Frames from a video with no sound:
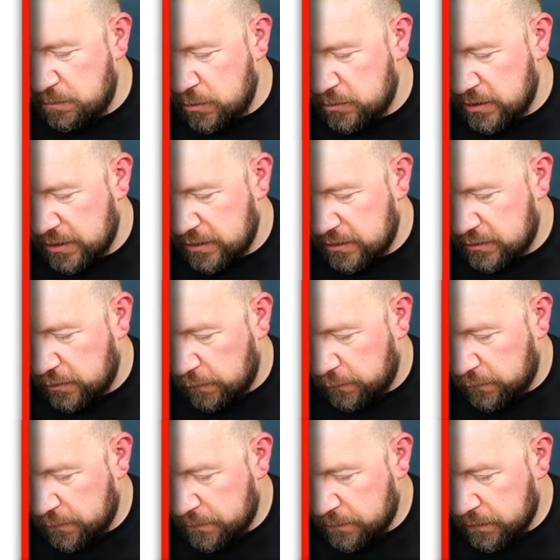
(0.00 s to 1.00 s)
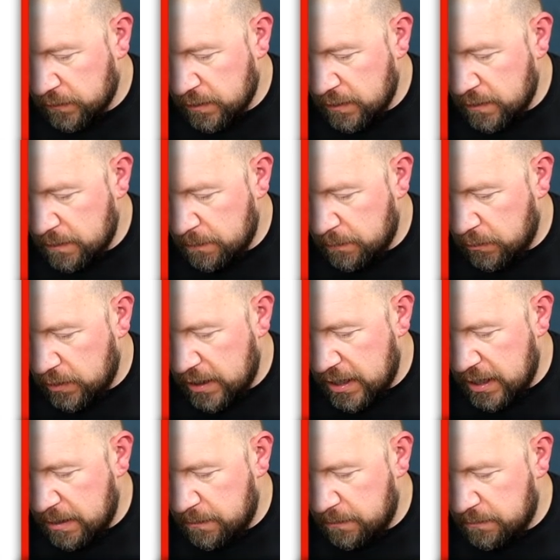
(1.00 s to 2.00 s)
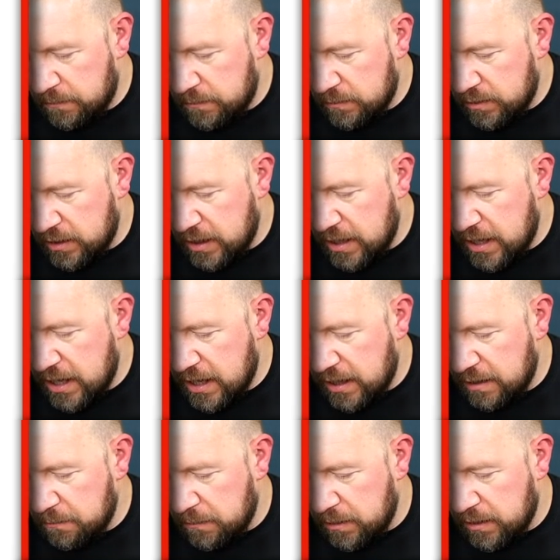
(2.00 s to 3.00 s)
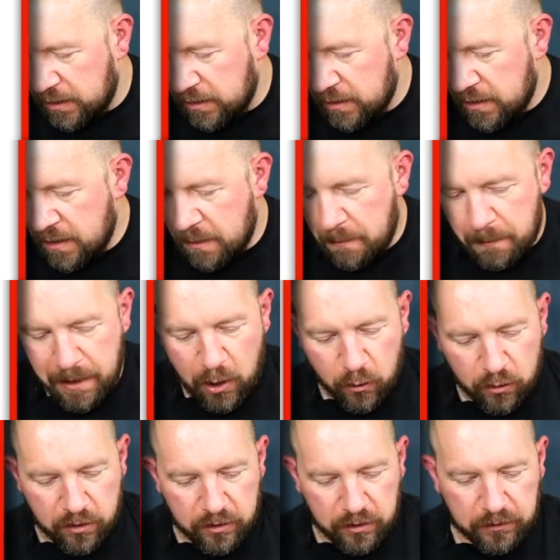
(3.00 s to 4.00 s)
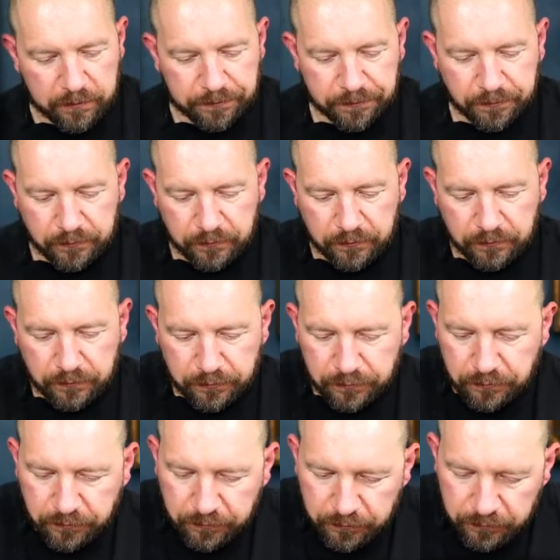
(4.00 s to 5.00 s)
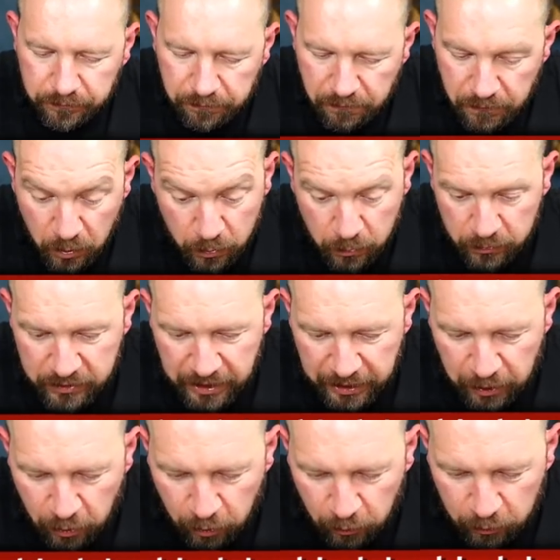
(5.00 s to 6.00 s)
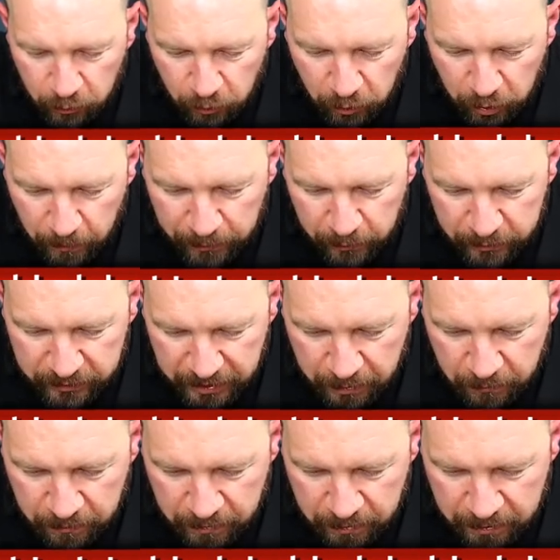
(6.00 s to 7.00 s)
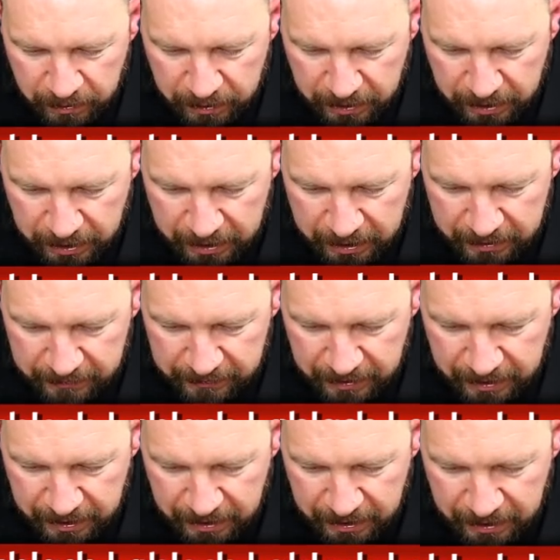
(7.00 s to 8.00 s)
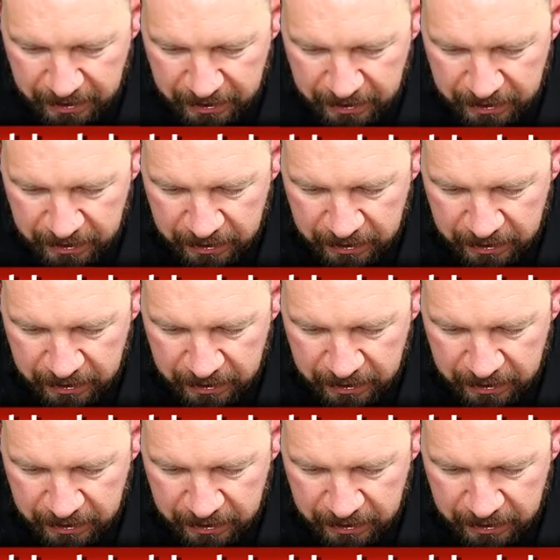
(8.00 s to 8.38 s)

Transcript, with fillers: music and stuff. But um, yeah, my my uncle, who's sadly not, no longer with us now, uh, he's, uh,